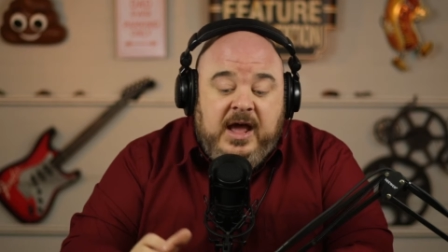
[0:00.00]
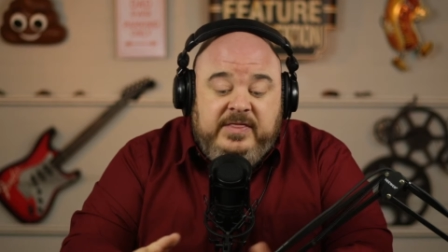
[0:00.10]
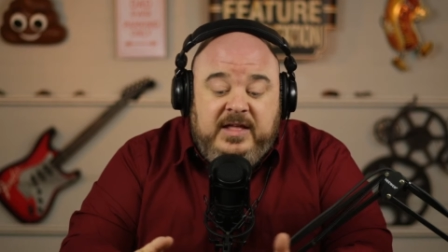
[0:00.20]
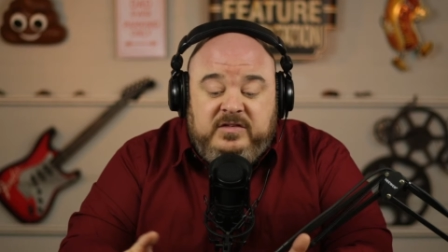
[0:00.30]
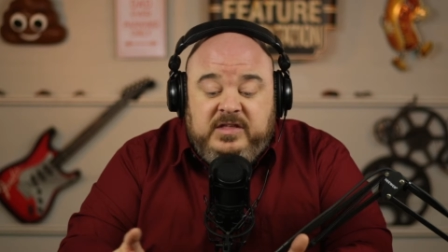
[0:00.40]

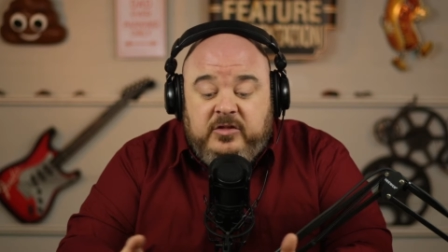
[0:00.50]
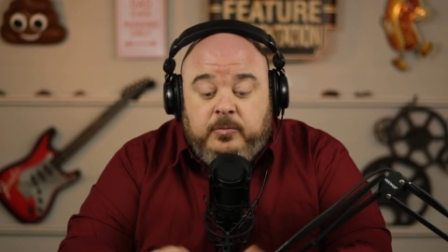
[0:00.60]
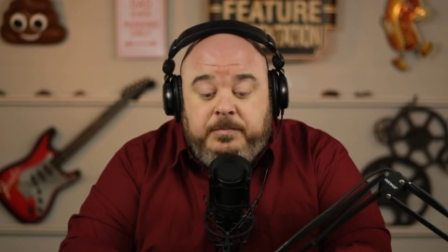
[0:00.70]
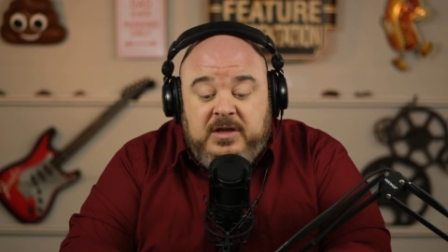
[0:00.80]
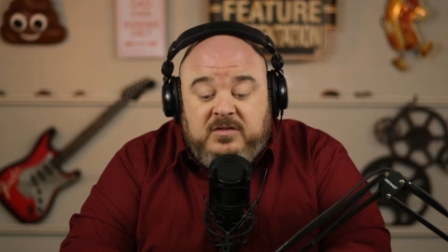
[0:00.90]
And that's the
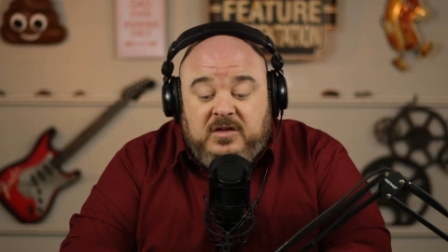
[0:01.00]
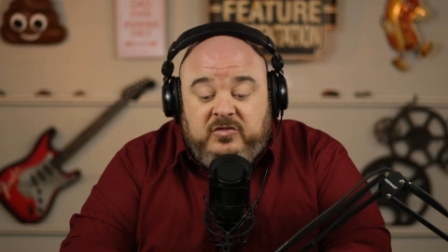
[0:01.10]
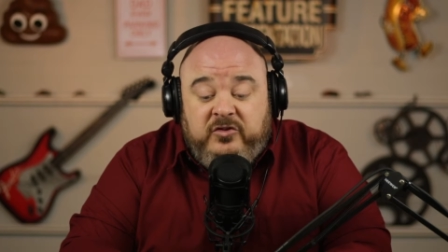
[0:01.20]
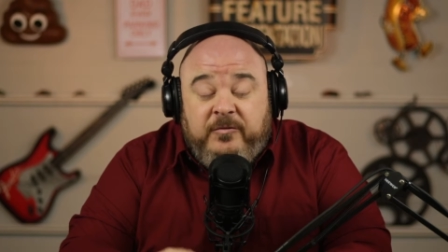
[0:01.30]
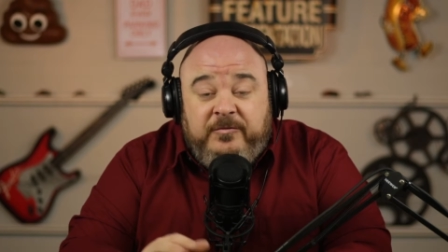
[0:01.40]
other piece
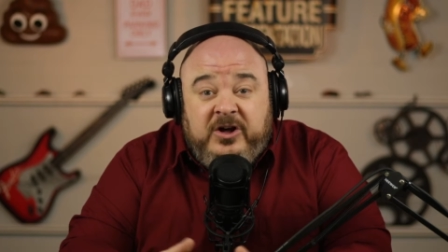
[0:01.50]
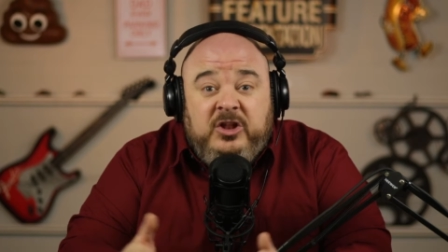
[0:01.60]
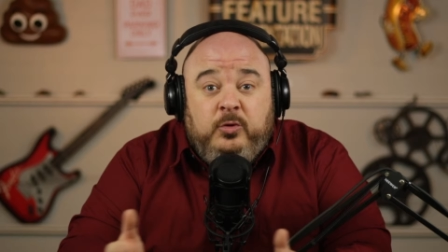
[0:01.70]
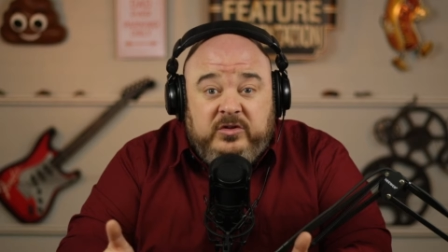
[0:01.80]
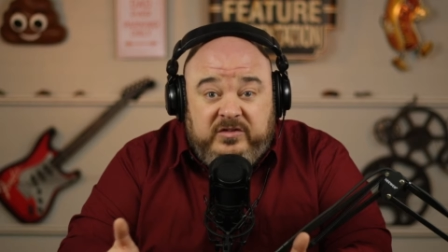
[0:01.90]
is you
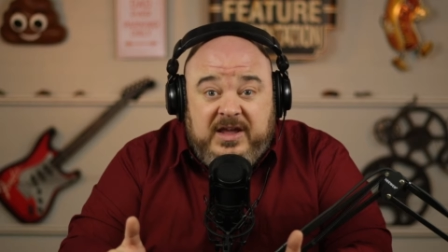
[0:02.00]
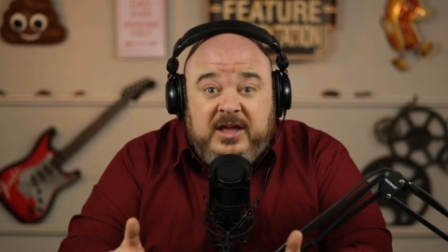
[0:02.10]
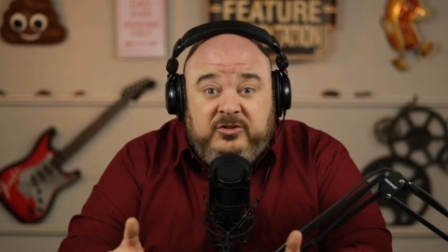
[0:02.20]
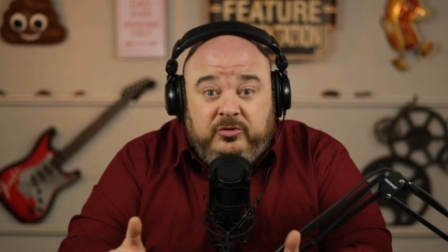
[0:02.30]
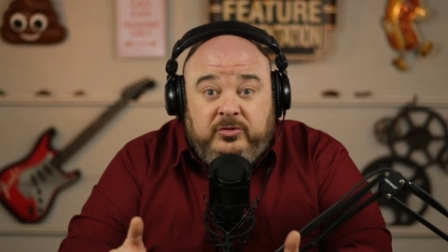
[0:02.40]
follow a
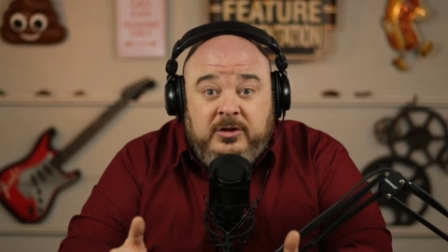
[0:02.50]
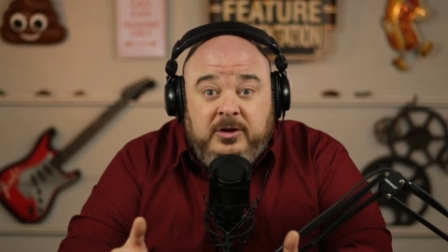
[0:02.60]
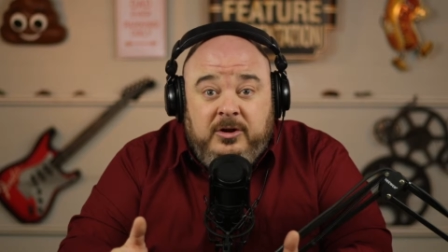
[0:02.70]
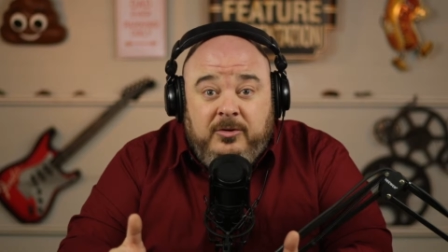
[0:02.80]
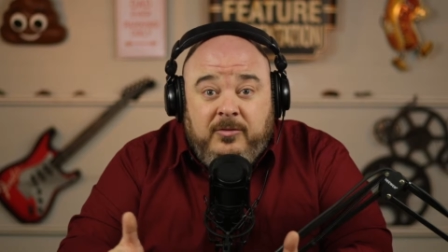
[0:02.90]
schedule,
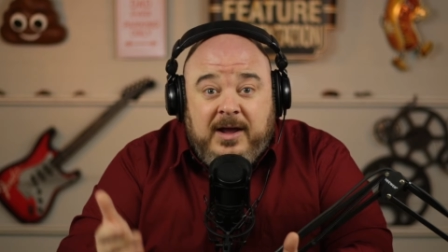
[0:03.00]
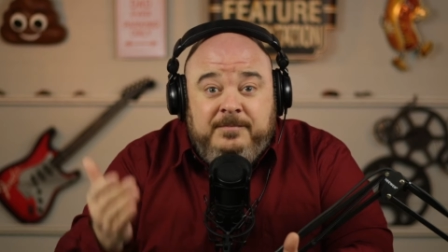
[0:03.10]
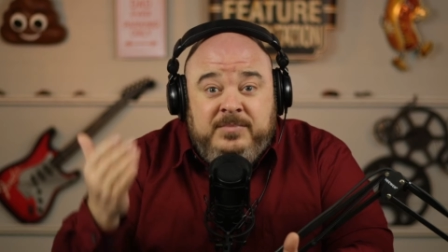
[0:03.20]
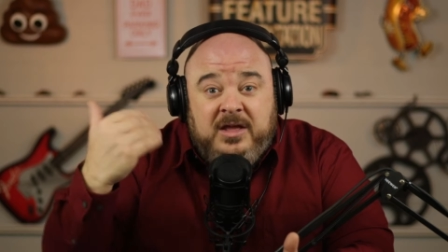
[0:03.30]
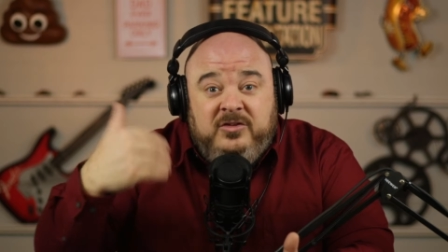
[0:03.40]
right?